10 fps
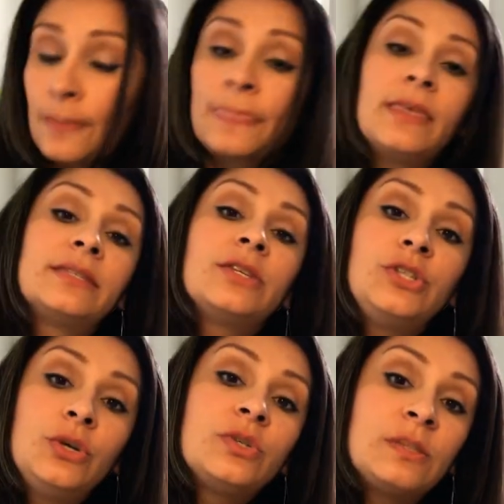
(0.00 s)
This is
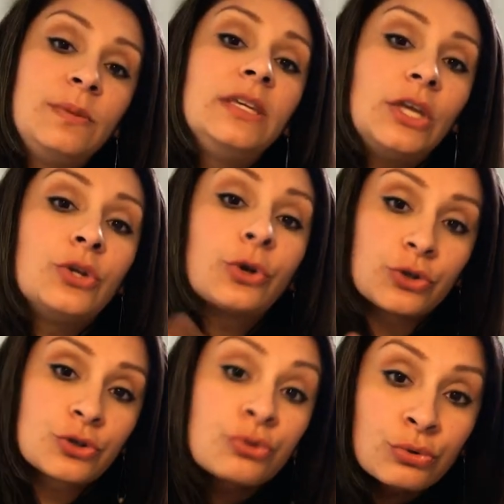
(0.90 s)
you speaking your
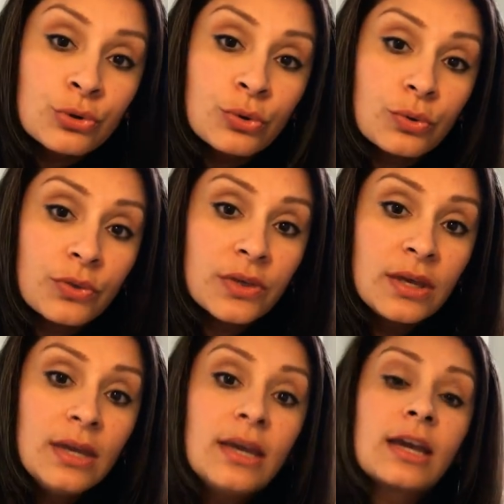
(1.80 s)
truth,
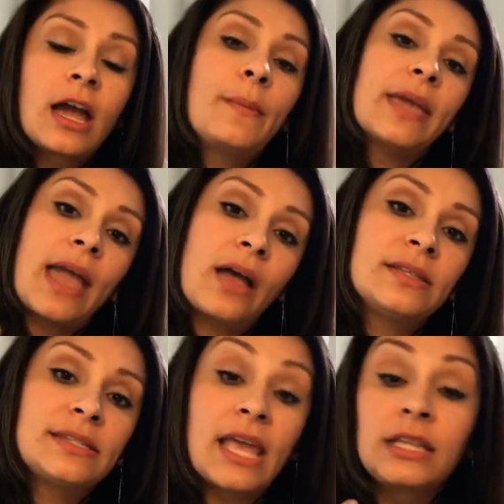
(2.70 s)
coming out
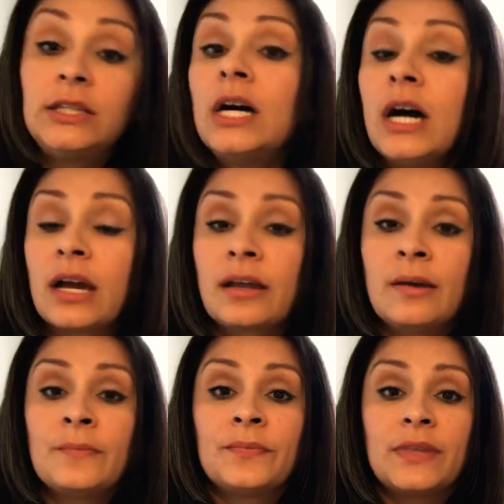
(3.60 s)
and saying, look,
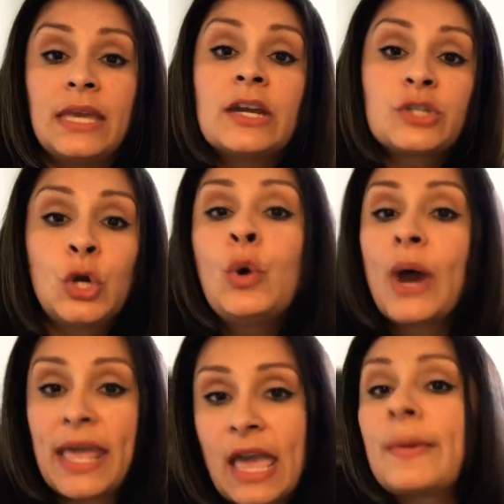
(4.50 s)
here's who
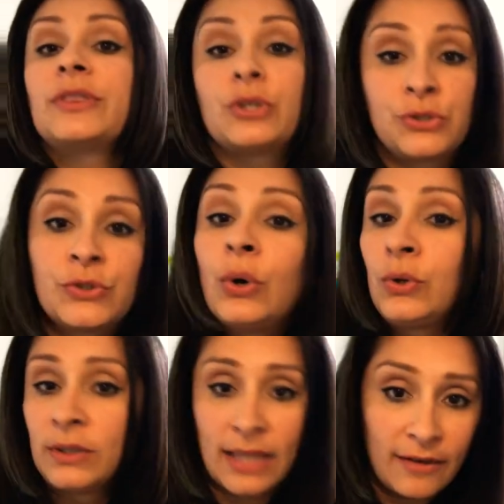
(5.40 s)
I am at the
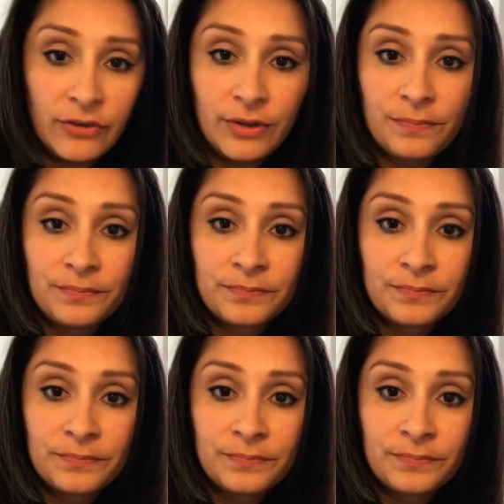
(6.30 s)
soul level.